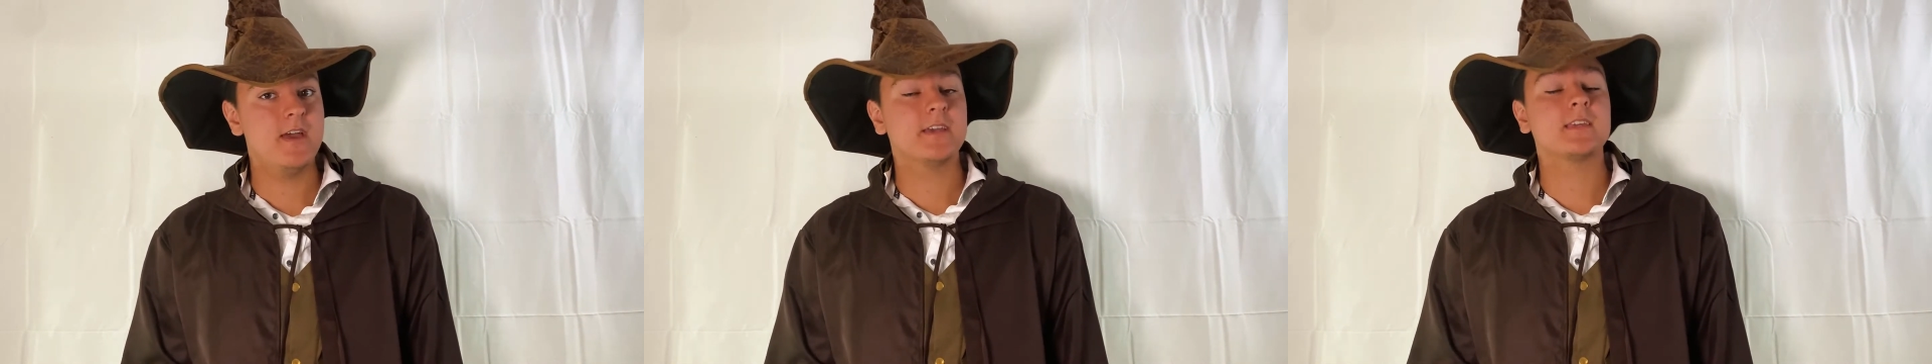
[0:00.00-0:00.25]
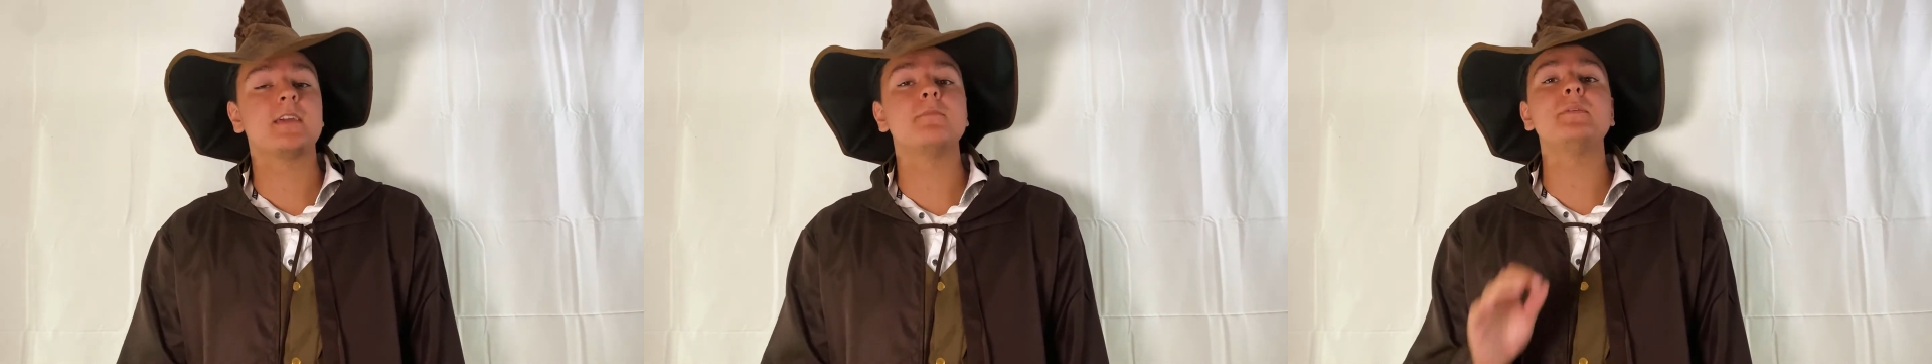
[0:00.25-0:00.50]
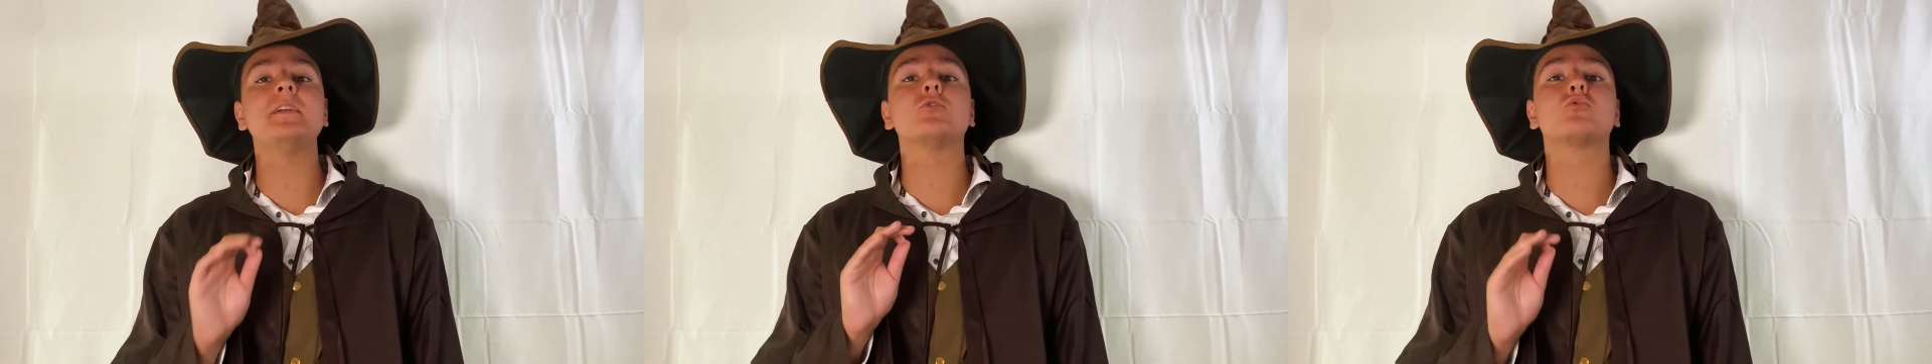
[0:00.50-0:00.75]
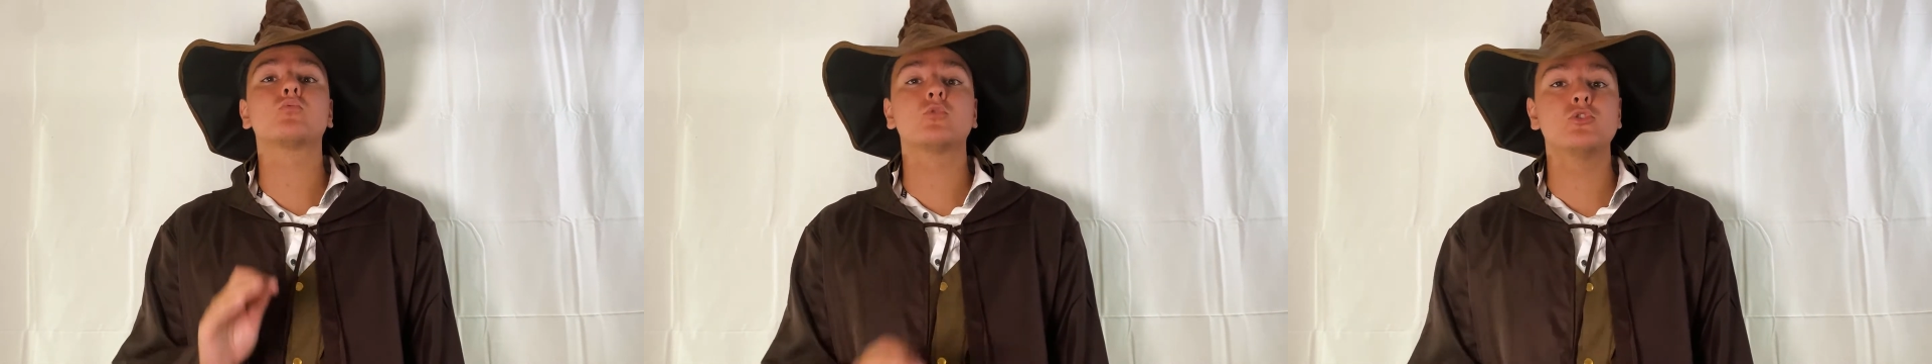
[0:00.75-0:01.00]
can be
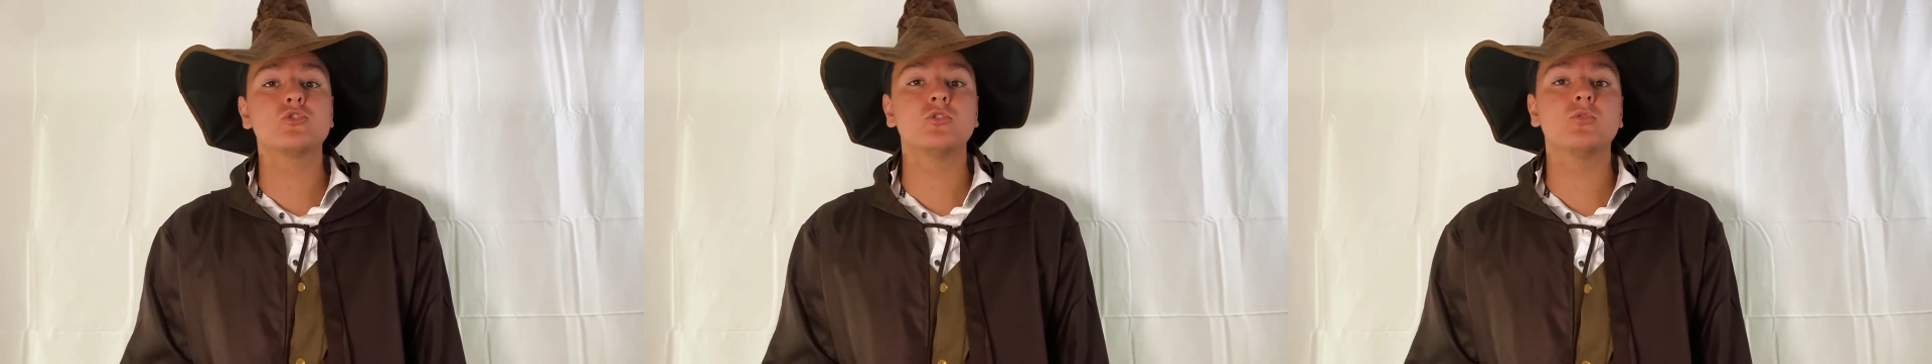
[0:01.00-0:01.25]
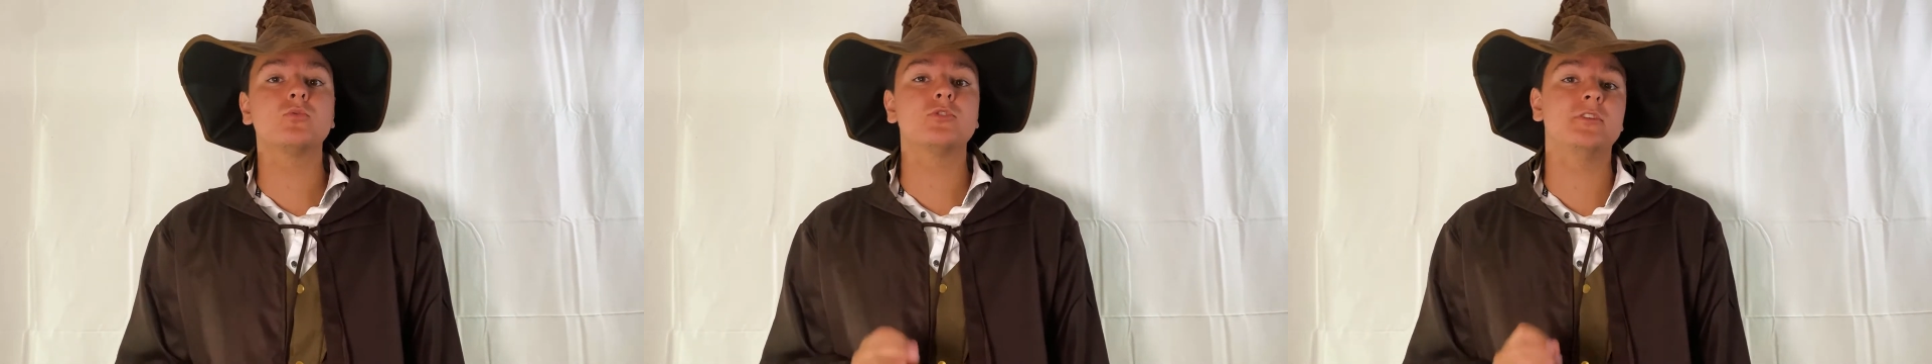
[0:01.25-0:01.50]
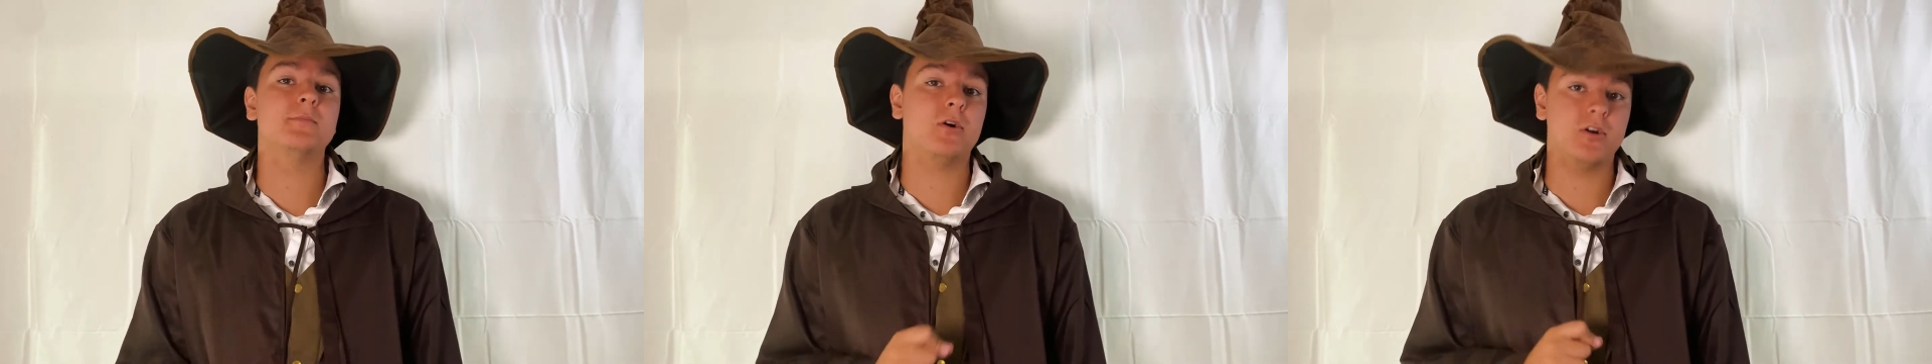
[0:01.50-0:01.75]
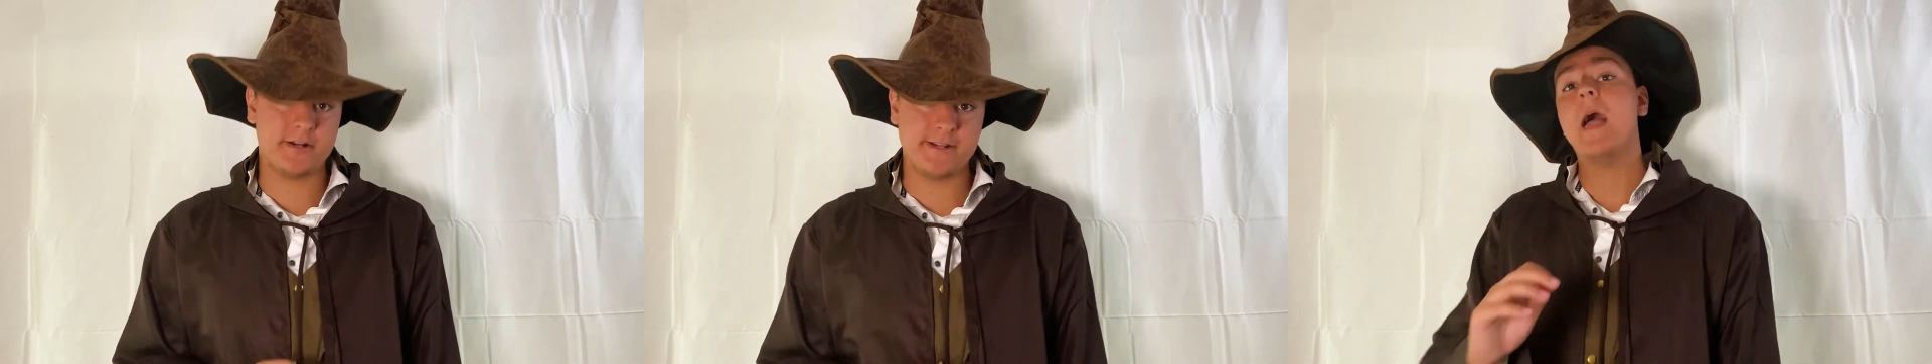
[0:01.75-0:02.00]
crucial to the party.